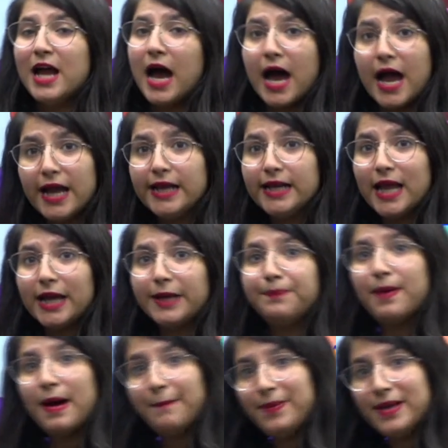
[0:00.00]
I like
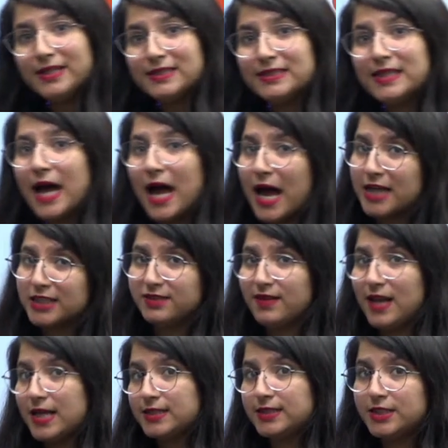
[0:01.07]
puppets as well
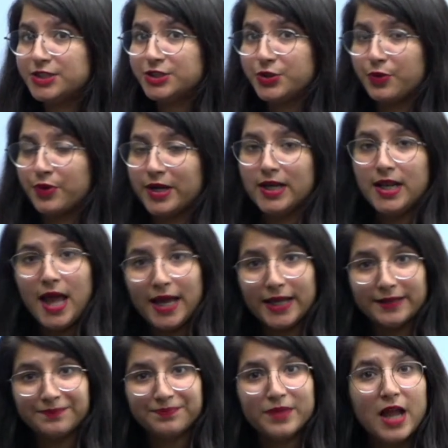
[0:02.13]
as the storyline.
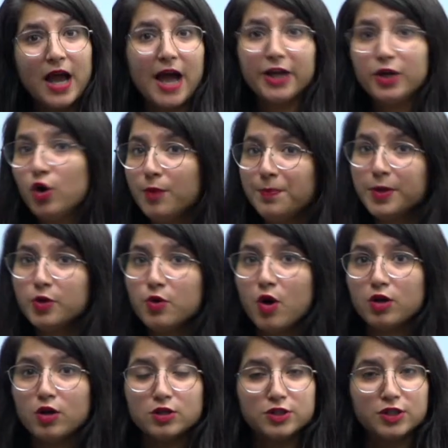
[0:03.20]
I hope you all
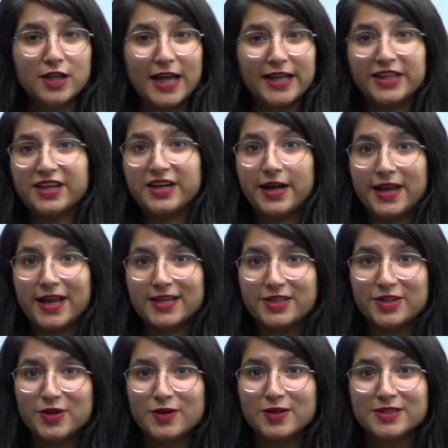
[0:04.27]
also like the
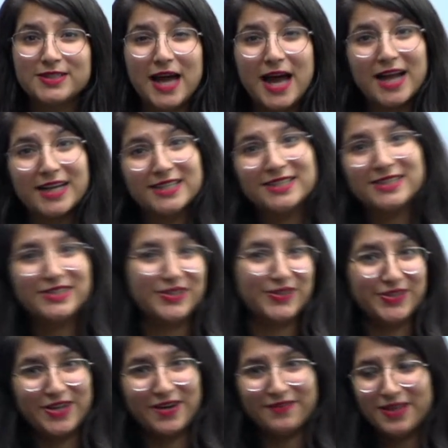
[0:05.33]
characters and the
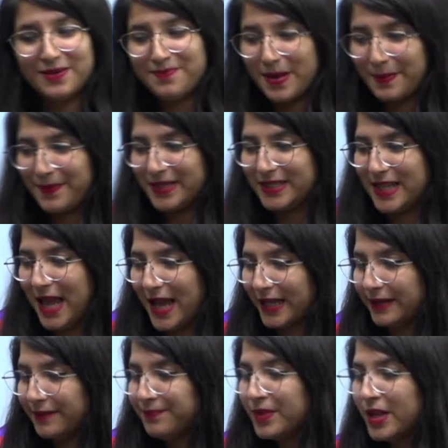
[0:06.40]
story of the puppet line.
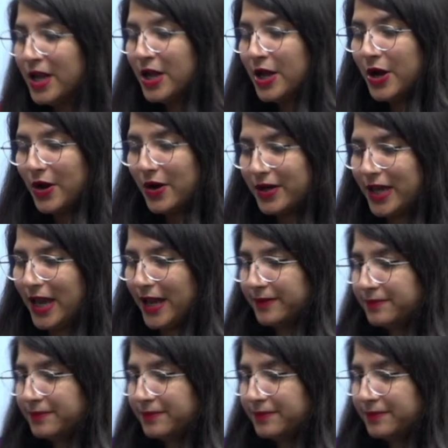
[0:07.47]
Okay.